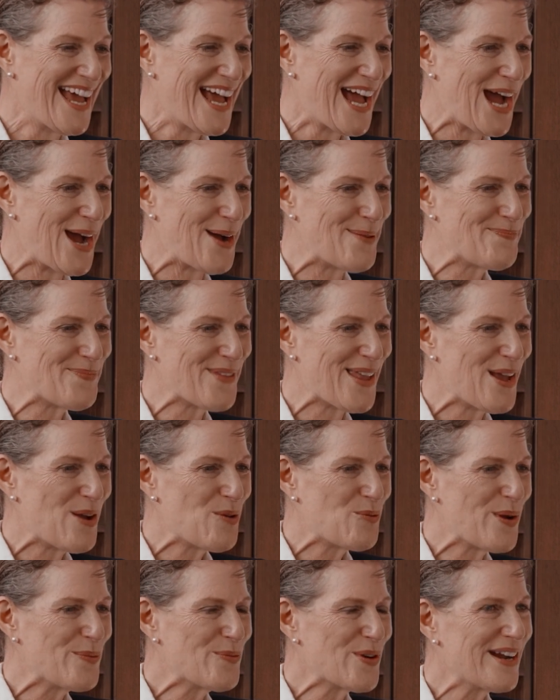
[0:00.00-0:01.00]

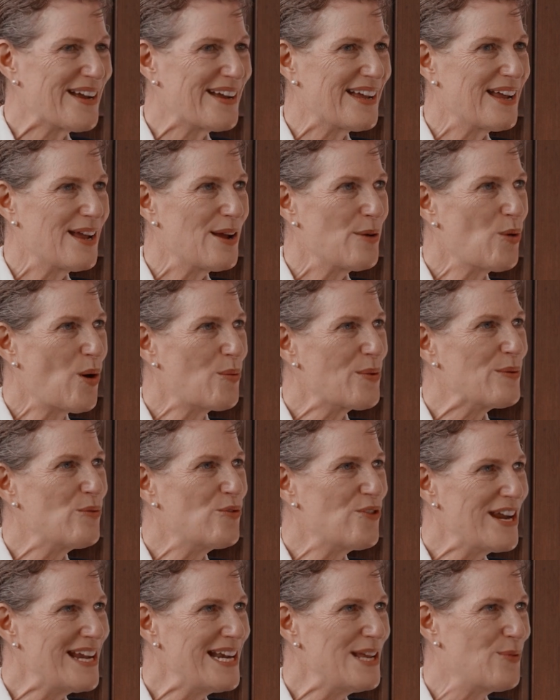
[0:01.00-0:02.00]
What we
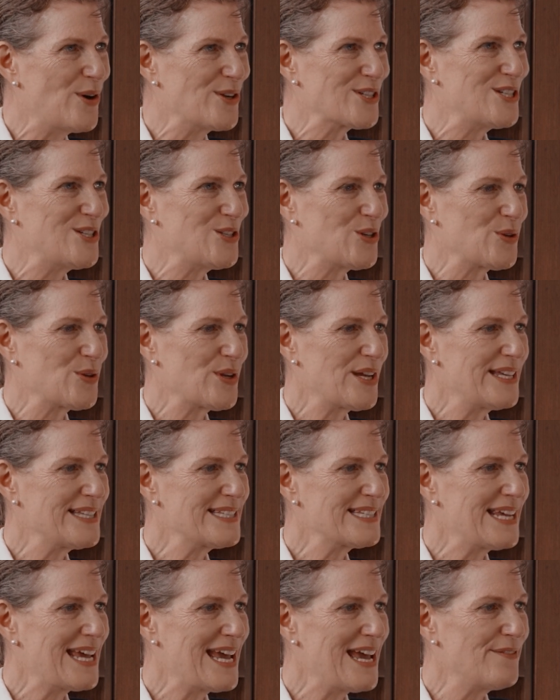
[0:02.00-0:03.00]
really want to do is
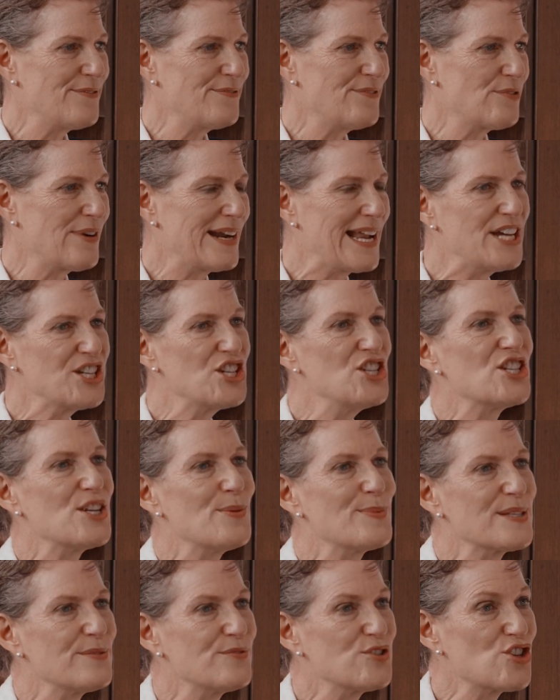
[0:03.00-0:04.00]
to have
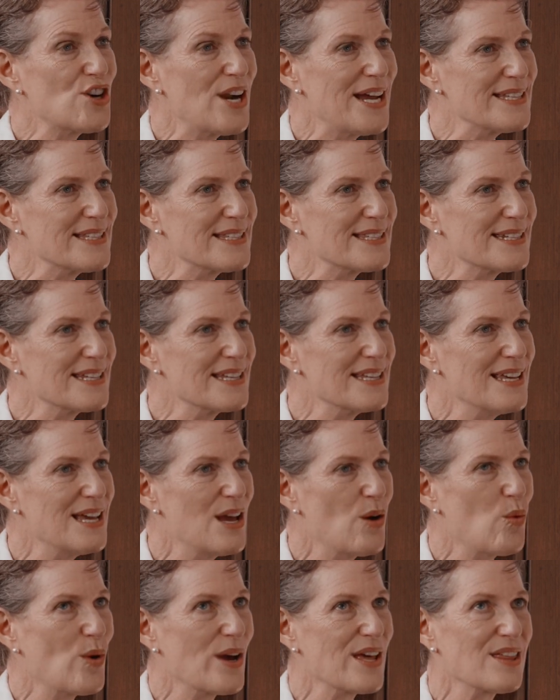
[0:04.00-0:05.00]
relationships of trust
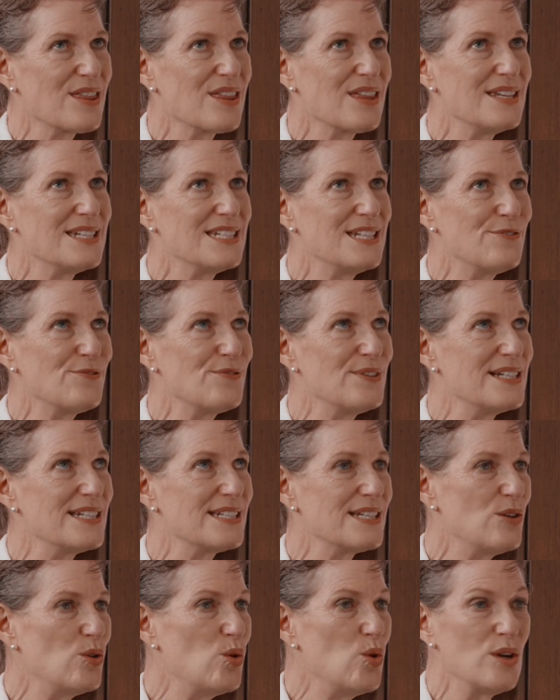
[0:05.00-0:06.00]
with
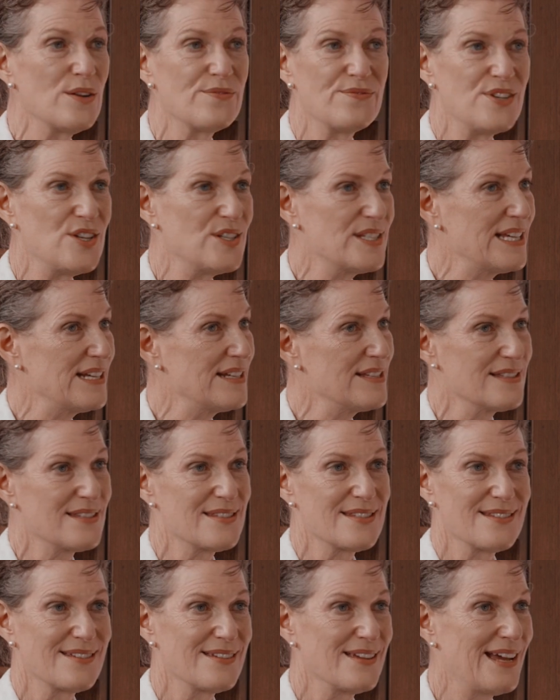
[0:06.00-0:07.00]
all of New
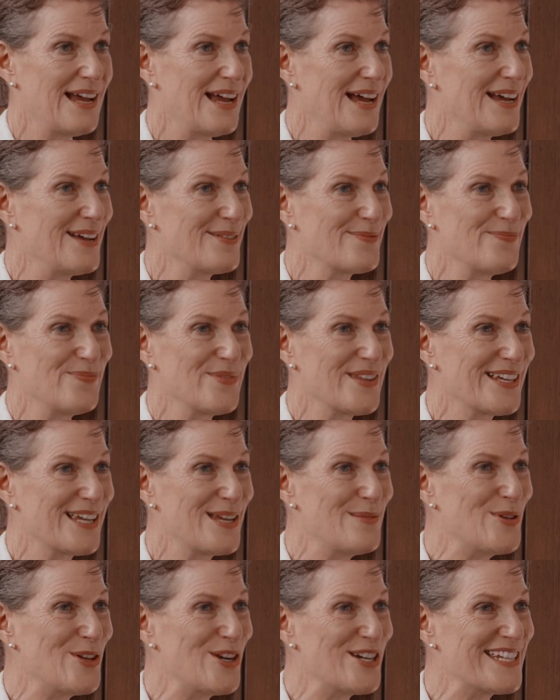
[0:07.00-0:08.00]
Zealand's
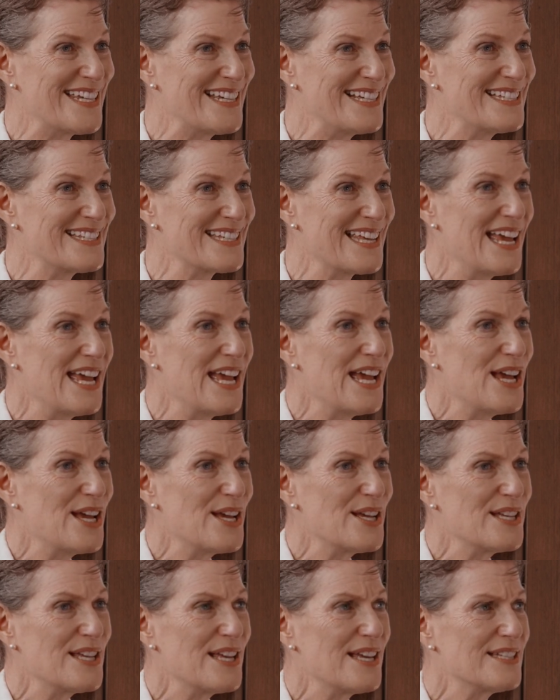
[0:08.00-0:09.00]
communities,
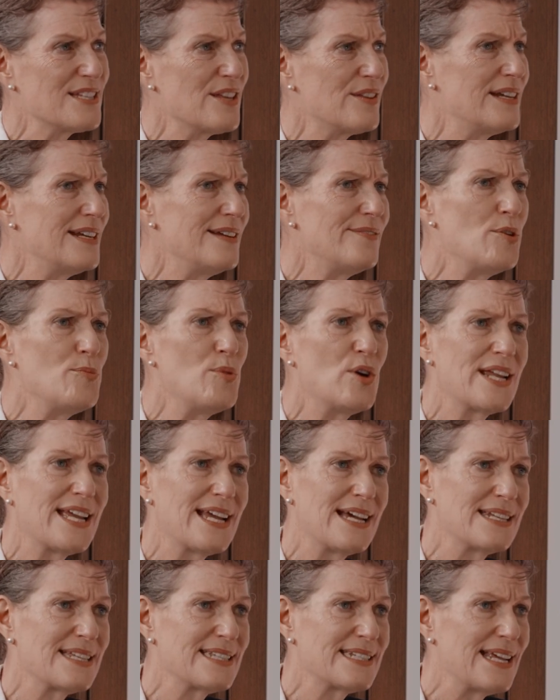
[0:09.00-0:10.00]
so that everybody
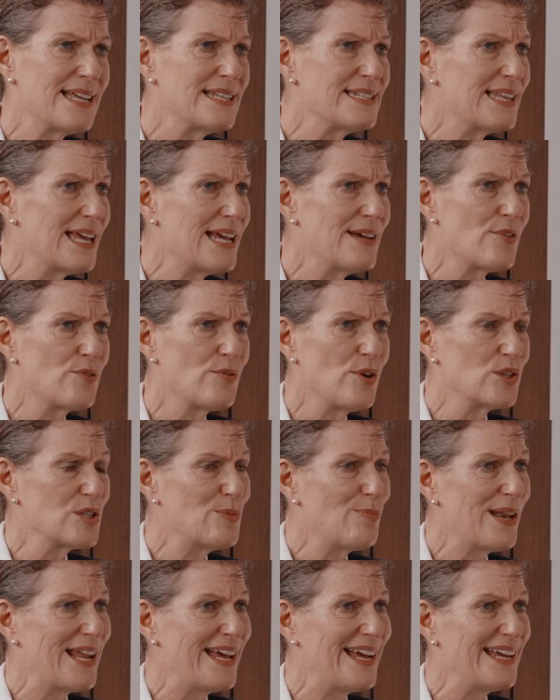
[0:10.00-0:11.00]
understands they have a role to
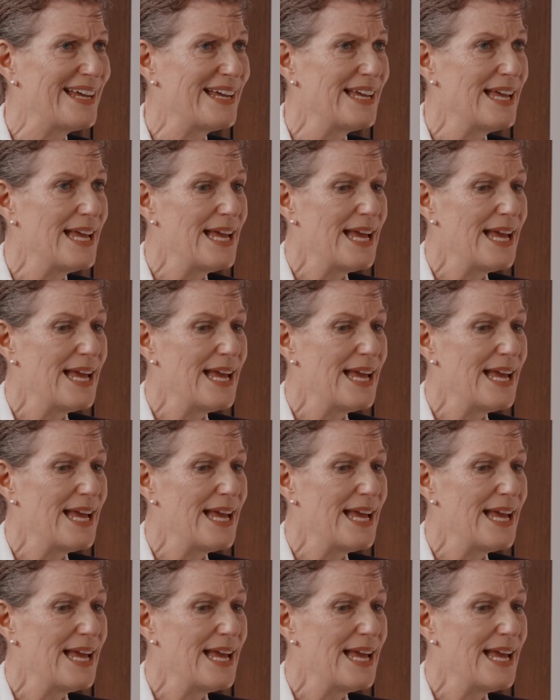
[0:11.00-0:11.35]
play.